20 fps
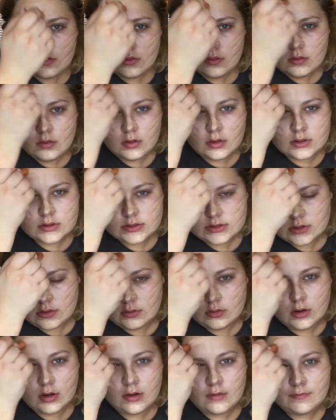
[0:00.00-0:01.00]
not so
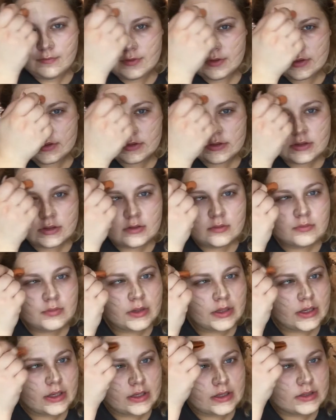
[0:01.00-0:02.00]
confident in
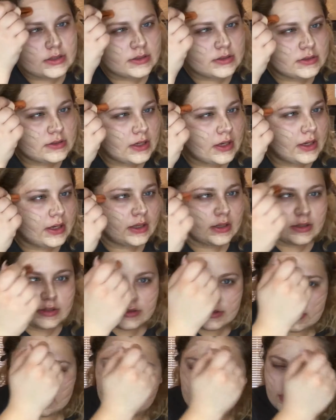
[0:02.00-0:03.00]
because I at
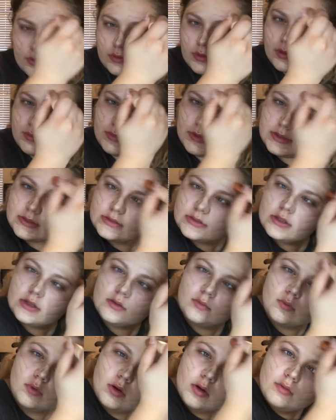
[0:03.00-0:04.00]
least know that my skin
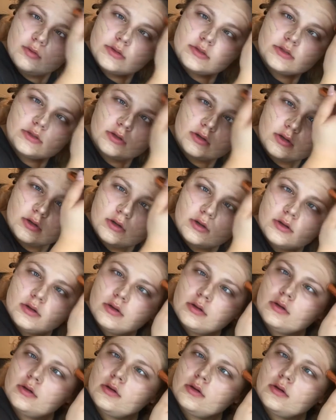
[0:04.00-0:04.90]
will always look good